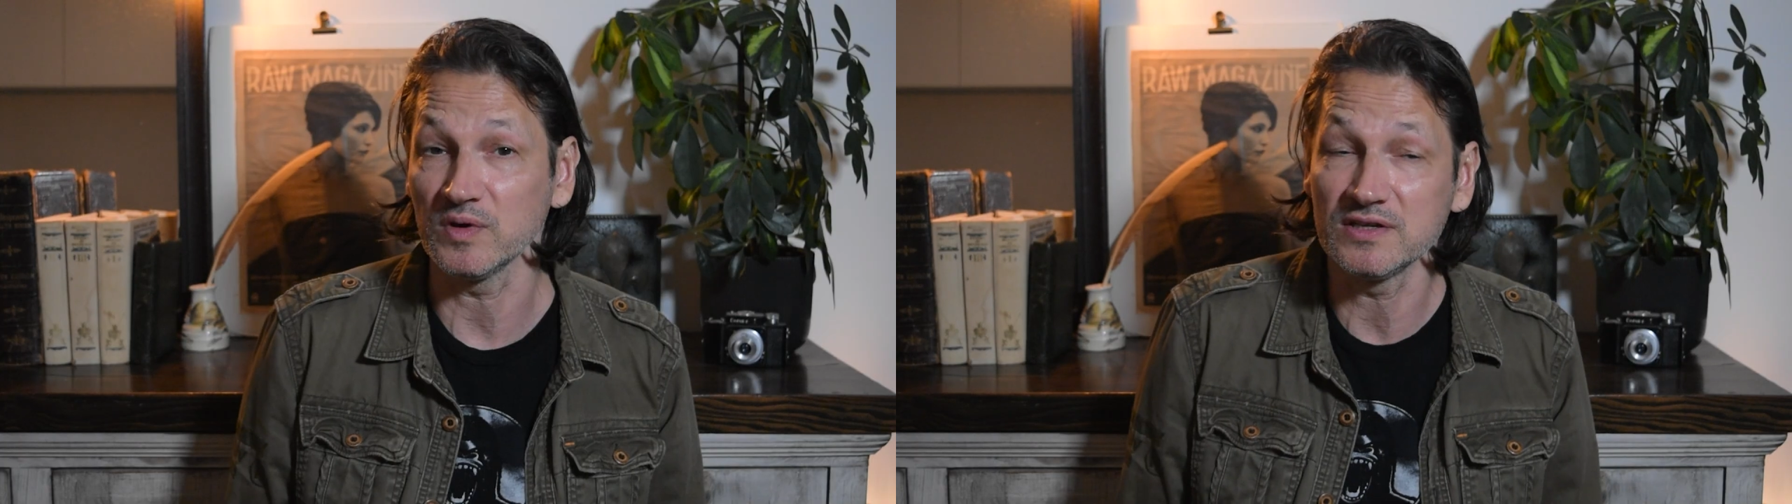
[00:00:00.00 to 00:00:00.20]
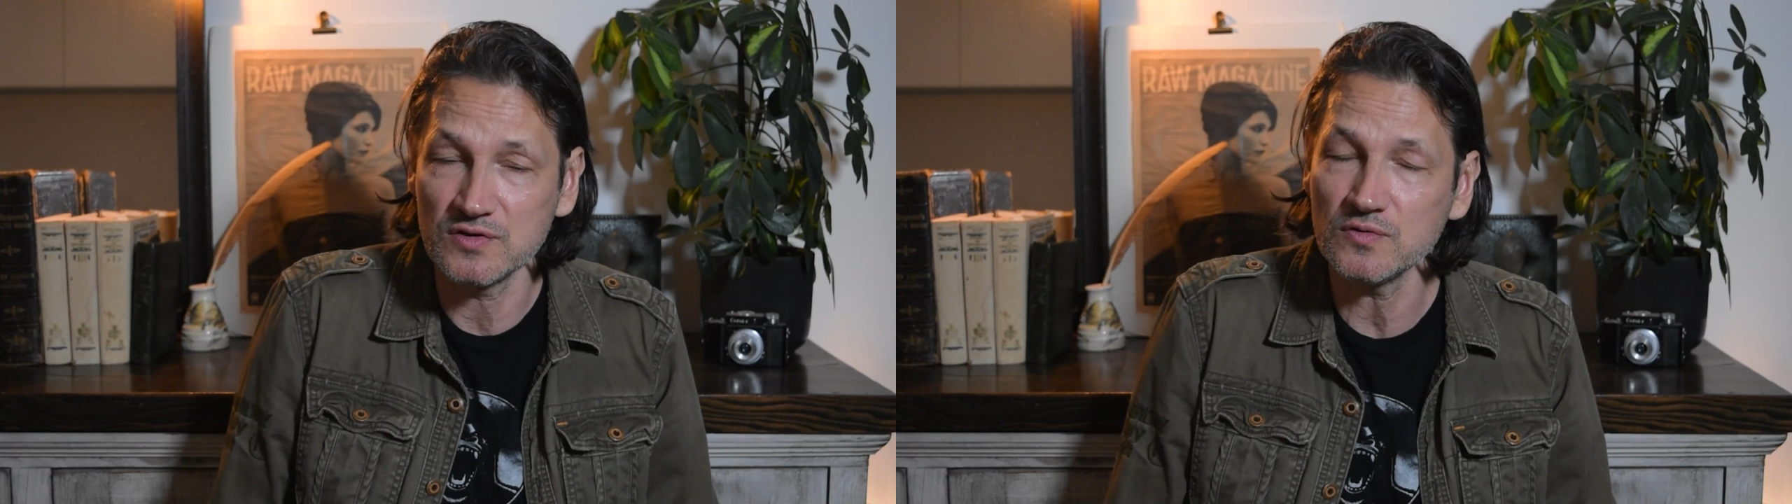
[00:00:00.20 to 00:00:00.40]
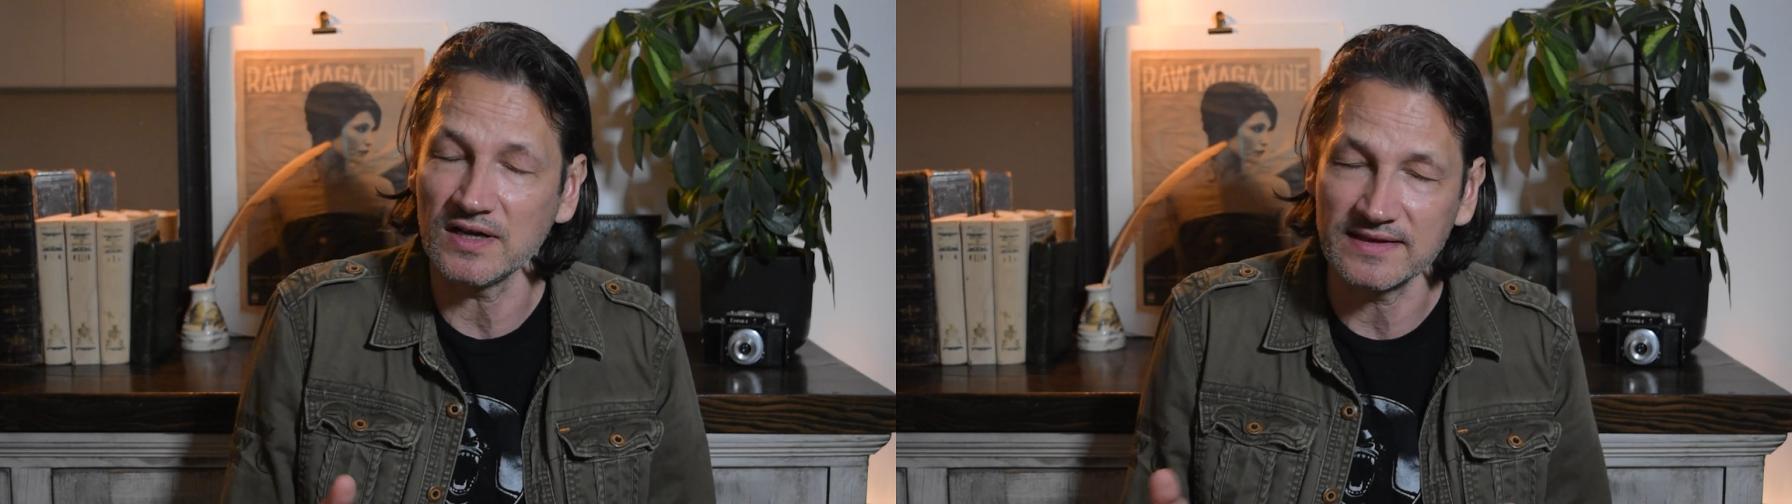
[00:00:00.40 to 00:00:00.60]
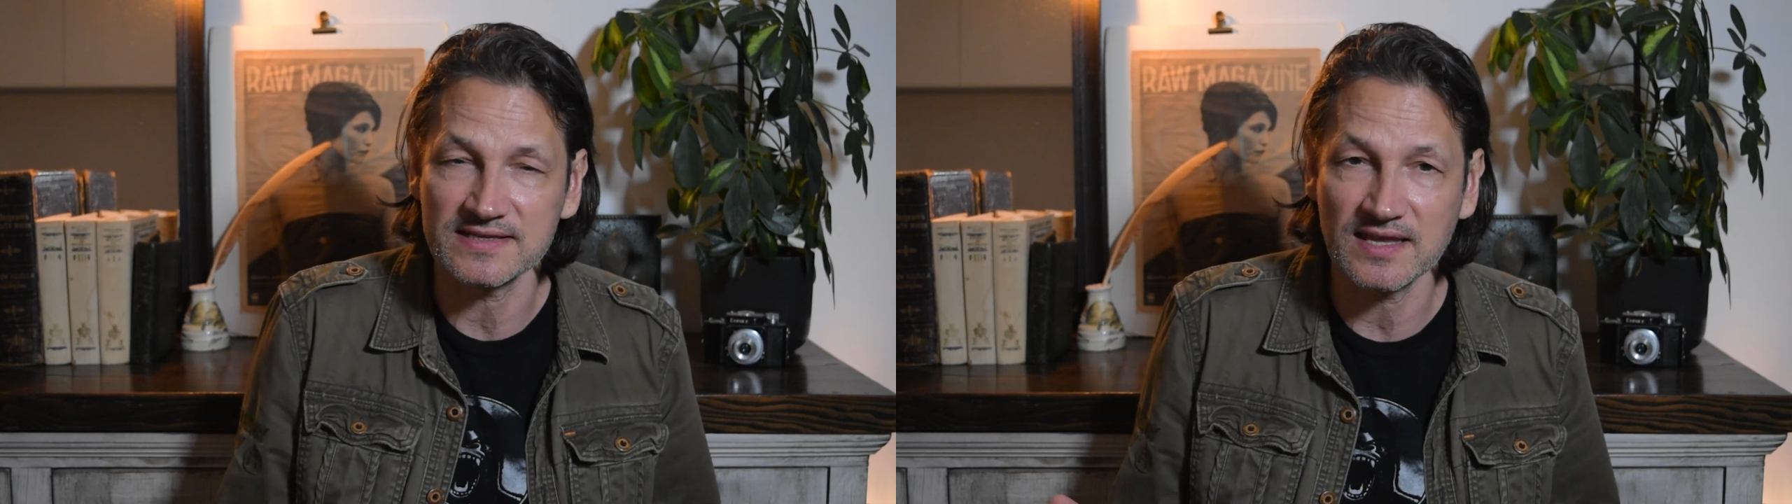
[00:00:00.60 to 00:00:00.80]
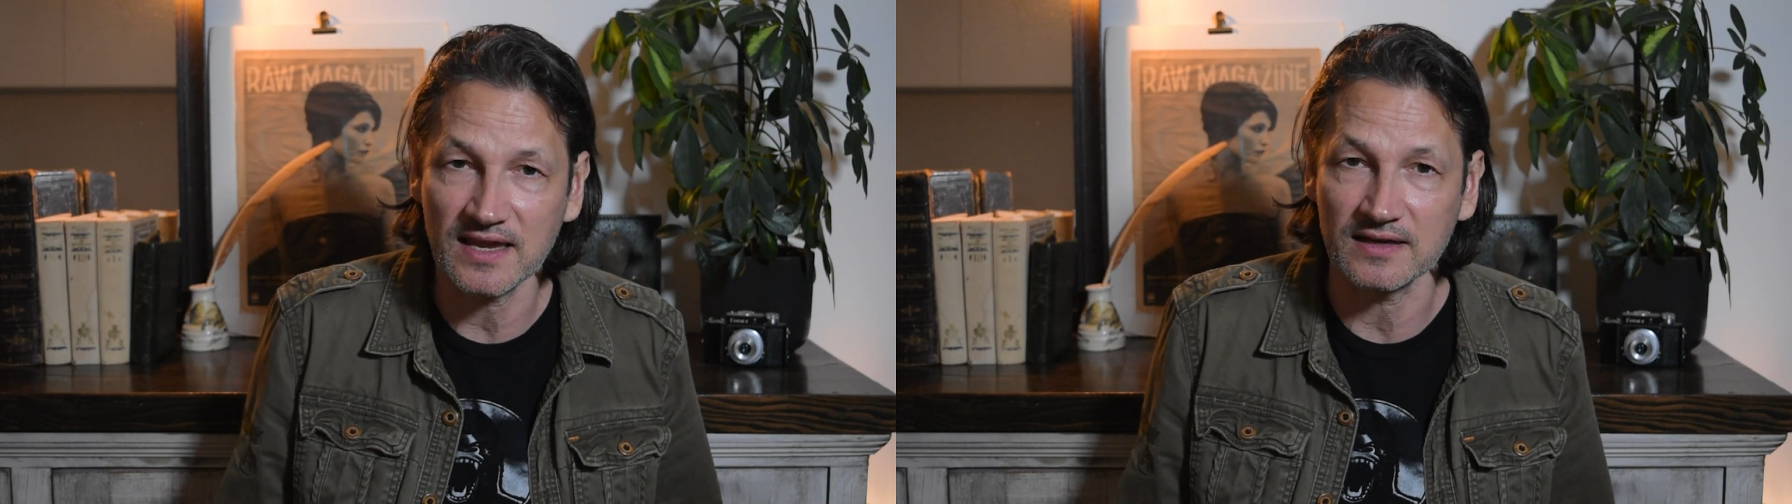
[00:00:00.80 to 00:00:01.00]
We do
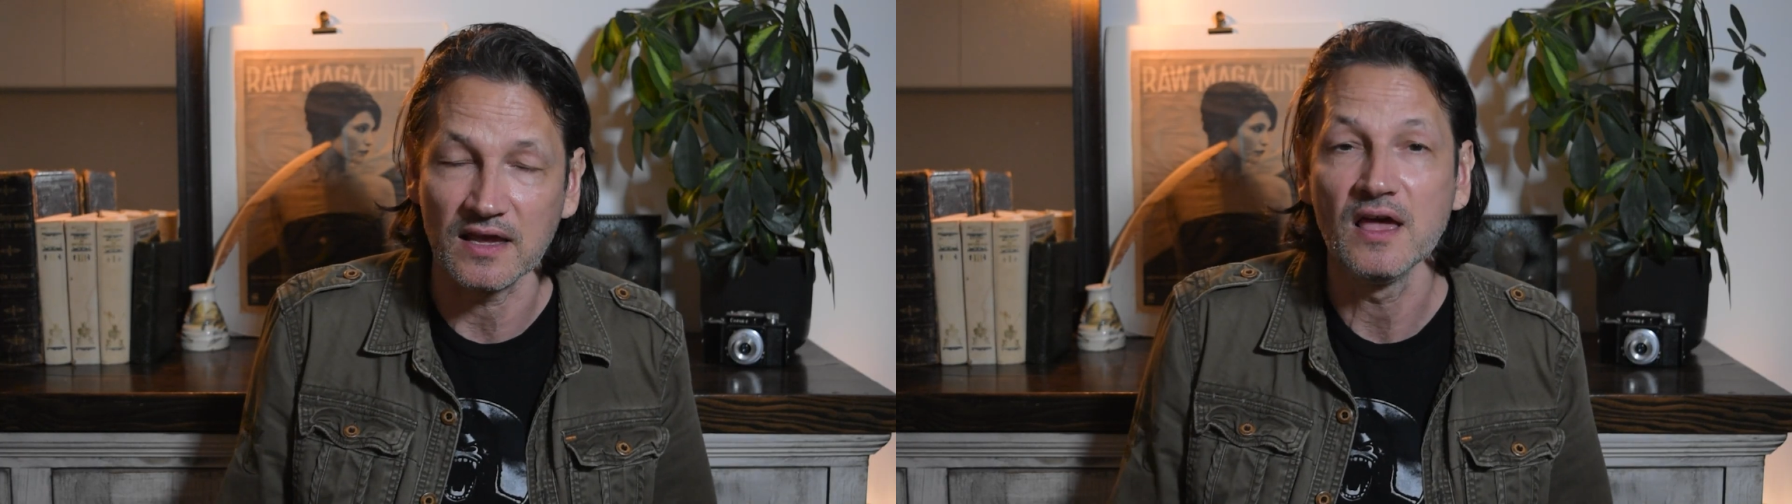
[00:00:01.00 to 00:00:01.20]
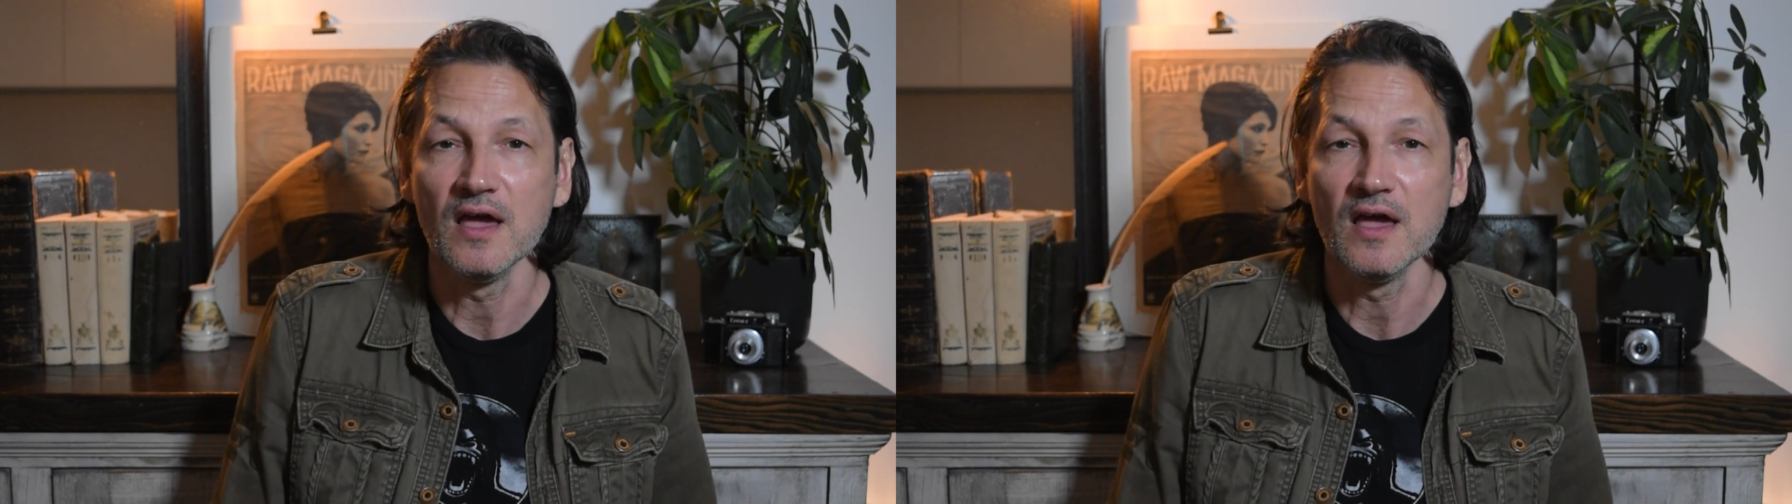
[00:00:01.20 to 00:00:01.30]
understand